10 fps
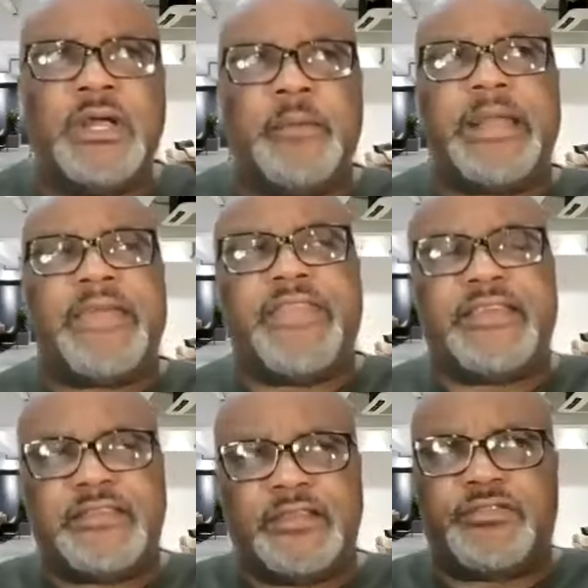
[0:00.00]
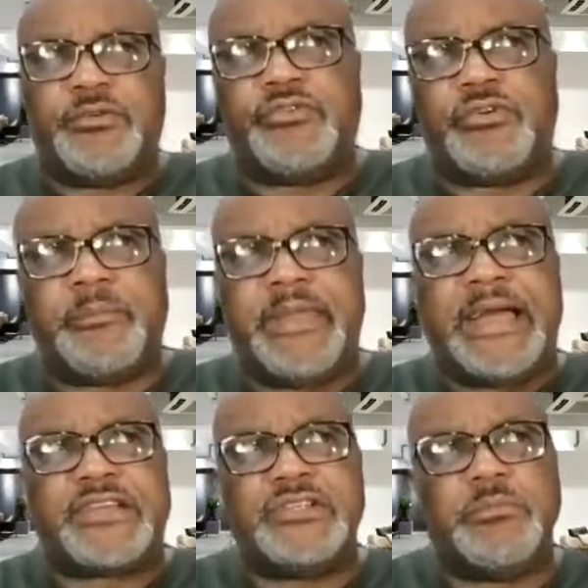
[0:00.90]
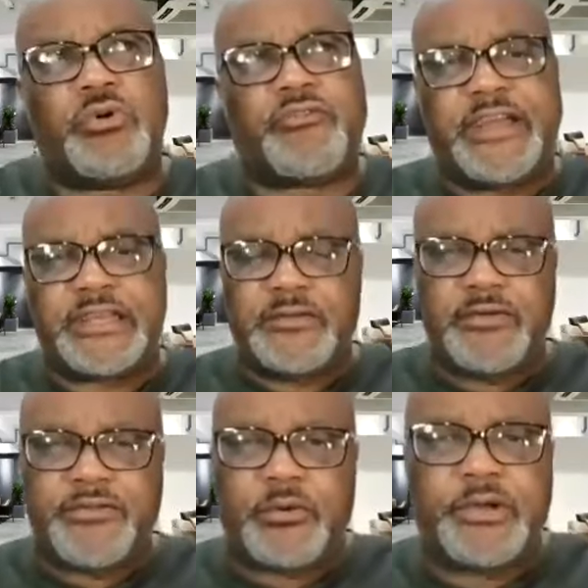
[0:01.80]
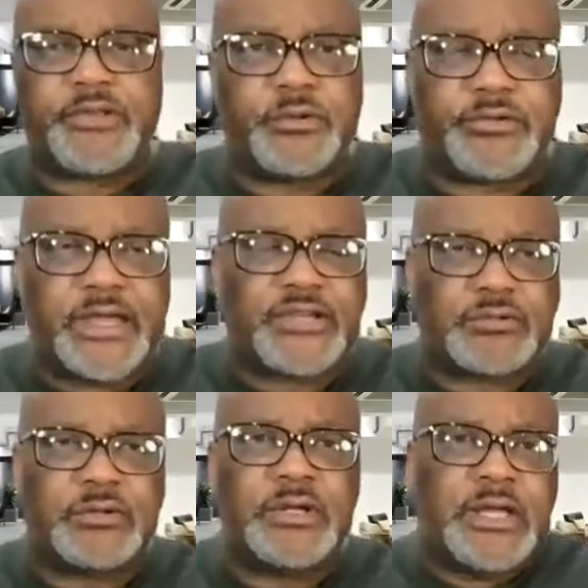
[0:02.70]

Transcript: but i think a susu could be actually more effective if there was no schedule